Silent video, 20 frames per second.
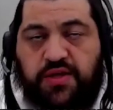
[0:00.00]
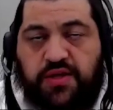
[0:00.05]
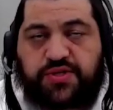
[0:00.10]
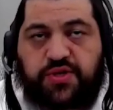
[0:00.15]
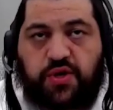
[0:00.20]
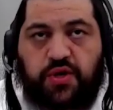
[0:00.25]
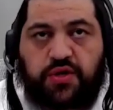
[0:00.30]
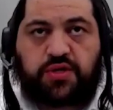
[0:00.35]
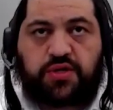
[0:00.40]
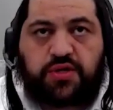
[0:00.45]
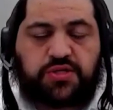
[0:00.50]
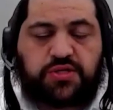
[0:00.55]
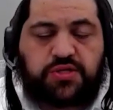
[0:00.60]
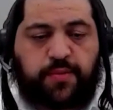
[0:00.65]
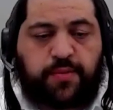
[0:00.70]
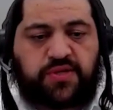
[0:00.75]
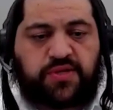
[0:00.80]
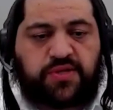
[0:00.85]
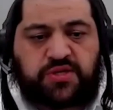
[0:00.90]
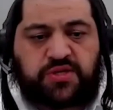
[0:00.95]
There's a
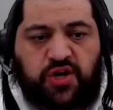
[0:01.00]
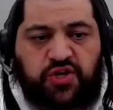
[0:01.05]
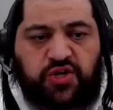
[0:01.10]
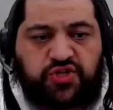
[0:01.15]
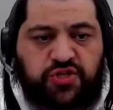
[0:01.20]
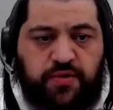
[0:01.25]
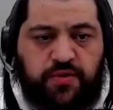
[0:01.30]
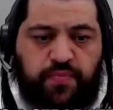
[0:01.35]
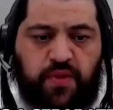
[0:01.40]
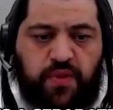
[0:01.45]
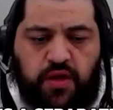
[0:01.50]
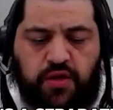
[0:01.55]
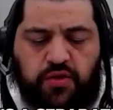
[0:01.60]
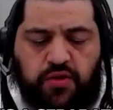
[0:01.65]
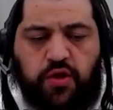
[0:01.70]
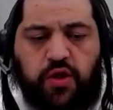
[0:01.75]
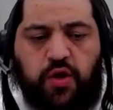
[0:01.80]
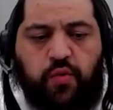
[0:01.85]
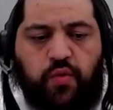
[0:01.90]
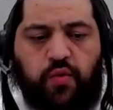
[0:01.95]
separate discussion.
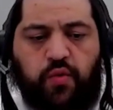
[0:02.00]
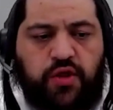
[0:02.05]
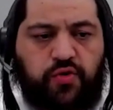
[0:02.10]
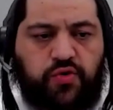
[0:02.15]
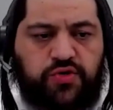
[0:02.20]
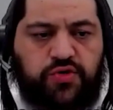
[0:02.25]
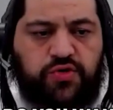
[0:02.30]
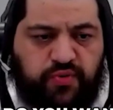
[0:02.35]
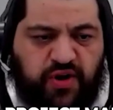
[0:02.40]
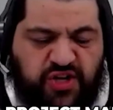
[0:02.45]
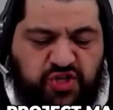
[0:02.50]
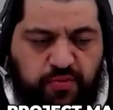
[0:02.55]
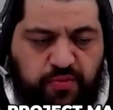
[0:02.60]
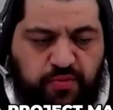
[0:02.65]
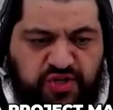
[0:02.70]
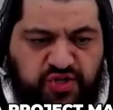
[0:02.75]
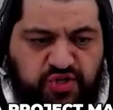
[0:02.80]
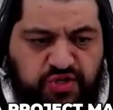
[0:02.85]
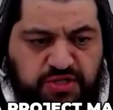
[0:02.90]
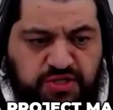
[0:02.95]
Do you want to use a
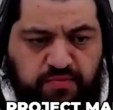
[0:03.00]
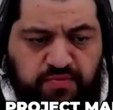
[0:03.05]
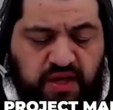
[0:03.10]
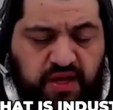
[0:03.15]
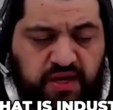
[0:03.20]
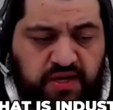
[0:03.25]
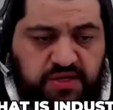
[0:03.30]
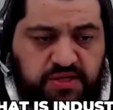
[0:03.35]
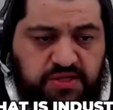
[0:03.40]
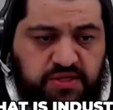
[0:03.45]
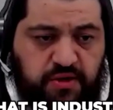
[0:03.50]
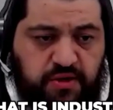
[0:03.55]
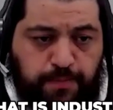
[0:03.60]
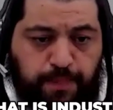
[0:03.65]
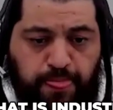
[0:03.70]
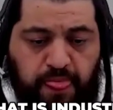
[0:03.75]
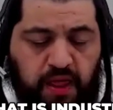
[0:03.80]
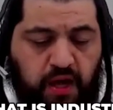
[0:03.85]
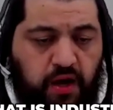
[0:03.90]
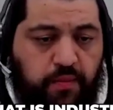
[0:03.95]
project management system that is
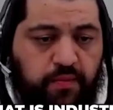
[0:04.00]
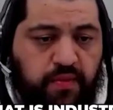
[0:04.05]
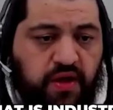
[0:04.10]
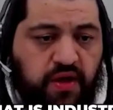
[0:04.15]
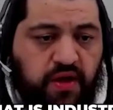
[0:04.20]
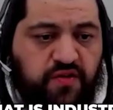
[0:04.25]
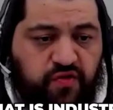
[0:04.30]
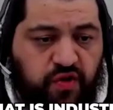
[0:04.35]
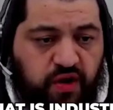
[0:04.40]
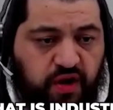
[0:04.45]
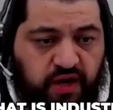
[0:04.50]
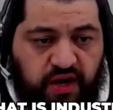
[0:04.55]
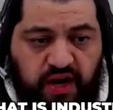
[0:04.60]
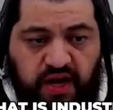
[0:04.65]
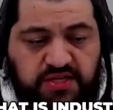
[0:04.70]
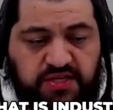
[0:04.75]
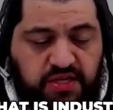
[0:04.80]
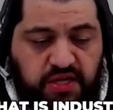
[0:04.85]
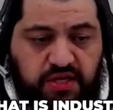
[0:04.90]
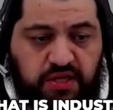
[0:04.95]
industry
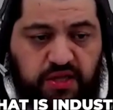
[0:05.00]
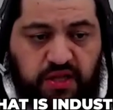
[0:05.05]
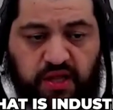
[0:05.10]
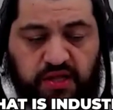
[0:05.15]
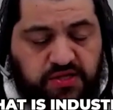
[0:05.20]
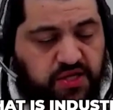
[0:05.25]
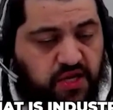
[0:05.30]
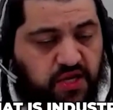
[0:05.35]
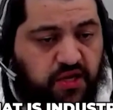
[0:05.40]
agnostic?